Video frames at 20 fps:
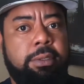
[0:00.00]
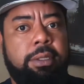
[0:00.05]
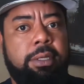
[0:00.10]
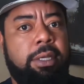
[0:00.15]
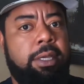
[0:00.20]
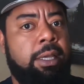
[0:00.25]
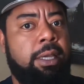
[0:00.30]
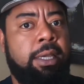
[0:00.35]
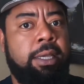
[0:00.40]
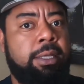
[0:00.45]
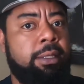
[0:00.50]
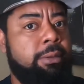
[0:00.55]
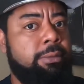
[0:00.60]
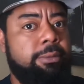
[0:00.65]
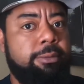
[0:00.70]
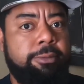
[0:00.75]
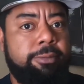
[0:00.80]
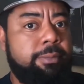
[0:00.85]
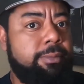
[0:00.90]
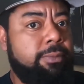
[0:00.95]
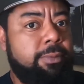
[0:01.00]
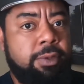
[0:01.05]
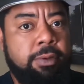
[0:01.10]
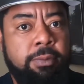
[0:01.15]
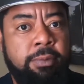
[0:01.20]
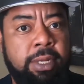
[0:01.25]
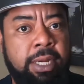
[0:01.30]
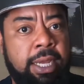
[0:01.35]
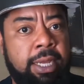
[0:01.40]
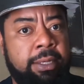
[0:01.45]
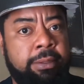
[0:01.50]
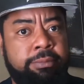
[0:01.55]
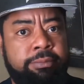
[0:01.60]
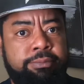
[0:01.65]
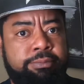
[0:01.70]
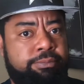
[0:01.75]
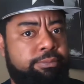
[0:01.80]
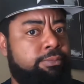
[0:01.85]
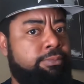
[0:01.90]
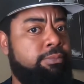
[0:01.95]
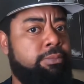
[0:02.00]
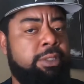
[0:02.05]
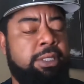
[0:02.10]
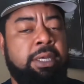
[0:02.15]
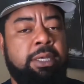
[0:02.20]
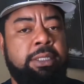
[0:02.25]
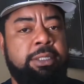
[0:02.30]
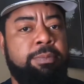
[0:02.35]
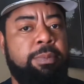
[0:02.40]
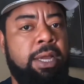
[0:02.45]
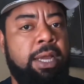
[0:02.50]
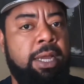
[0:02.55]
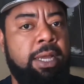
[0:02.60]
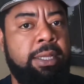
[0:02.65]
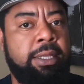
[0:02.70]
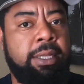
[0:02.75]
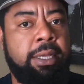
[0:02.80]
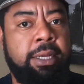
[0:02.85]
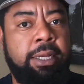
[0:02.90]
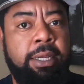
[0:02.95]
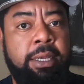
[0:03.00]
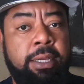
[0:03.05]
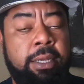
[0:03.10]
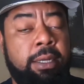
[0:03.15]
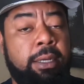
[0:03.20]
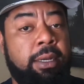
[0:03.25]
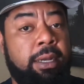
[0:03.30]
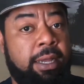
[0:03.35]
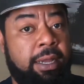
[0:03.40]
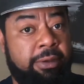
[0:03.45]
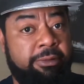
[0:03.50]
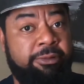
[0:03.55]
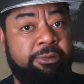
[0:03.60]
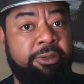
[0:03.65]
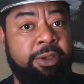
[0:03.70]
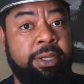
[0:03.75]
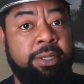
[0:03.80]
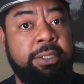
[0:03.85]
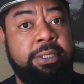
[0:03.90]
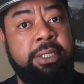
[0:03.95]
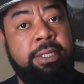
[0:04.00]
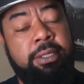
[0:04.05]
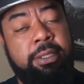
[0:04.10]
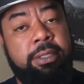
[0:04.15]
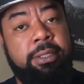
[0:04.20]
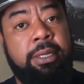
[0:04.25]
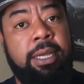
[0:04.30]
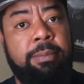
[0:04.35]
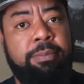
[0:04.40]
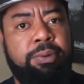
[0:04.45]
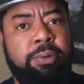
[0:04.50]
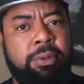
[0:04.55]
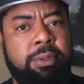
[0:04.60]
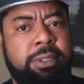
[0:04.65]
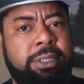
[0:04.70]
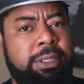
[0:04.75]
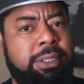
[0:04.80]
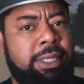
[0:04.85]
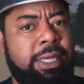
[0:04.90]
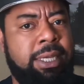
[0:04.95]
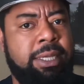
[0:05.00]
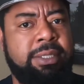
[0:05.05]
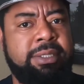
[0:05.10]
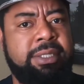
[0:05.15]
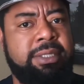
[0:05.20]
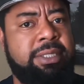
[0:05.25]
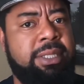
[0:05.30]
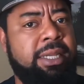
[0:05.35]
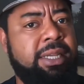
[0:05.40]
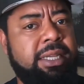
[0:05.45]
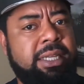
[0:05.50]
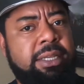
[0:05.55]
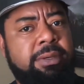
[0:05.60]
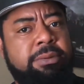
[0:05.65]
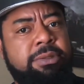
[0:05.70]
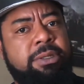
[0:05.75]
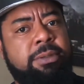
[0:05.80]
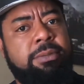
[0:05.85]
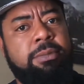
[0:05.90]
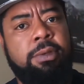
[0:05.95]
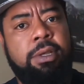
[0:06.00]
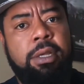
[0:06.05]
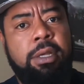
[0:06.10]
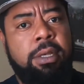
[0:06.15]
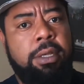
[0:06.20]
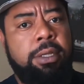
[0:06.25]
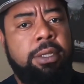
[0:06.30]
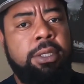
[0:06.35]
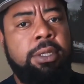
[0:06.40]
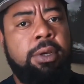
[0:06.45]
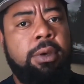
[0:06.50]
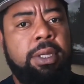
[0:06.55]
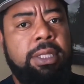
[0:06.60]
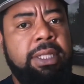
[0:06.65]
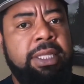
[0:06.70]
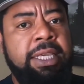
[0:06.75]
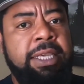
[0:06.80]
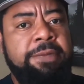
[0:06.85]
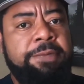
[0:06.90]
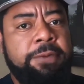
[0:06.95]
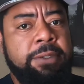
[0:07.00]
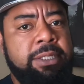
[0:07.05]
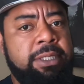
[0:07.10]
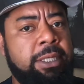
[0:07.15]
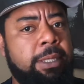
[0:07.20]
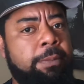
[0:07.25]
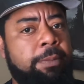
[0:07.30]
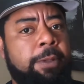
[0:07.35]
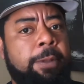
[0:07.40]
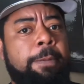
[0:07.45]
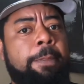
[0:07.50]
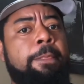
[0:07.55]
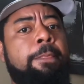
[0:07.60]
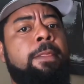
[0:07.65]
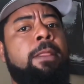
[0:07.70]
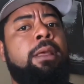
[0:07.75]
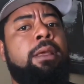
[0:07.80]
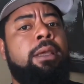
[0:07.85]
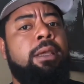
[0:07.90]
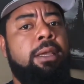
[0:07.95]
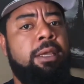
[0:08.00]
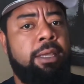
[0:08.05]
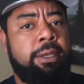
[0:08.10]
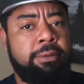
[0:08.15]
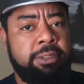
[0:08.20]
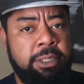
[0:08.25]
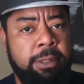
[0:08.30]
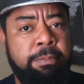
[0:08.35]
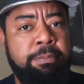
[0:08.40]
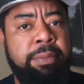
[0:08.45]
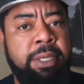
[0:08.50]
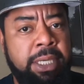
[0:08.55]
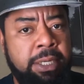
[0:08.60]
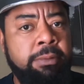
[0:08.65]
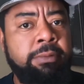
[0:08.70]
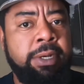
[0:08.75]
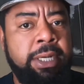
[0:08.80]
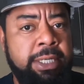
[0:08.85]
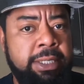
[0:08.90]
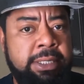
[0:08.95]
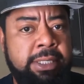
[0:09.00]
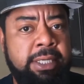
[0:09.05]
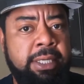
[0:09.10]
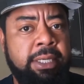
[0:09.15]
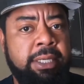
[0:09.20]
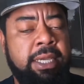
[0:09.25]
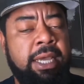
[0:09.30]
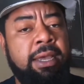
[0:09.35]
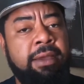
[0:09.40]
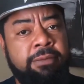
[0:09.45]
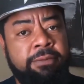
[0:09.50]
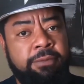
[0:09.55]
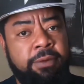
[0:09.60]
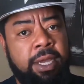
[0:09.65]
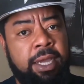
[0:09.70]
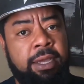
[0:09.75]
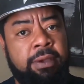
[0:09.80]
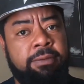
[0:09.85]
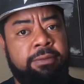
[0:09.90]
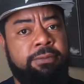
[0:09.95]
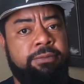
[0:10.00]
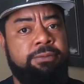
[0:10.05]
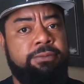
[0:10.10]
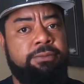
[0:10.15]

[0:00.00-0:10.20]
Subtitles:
and when I touched behind that ear, I felt it and I pulled it down, just thinking it was a leaf or something. It was a big red tick. I've